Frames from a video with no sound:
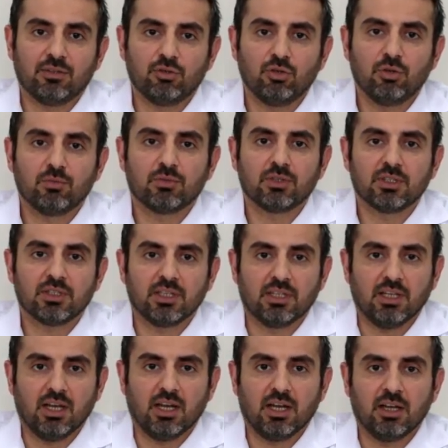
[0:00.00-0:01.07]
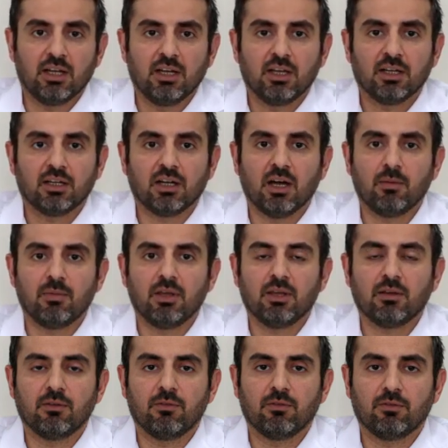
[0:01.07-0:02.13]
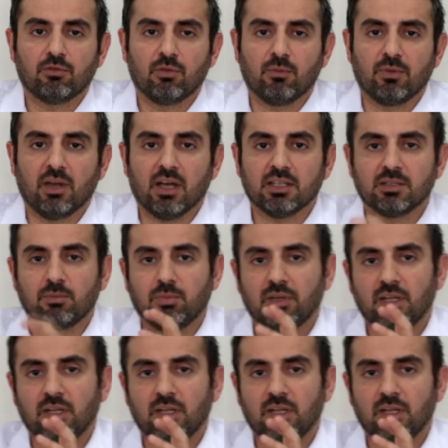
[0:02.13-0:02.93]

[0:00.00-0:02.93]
the tumors that are coming from the other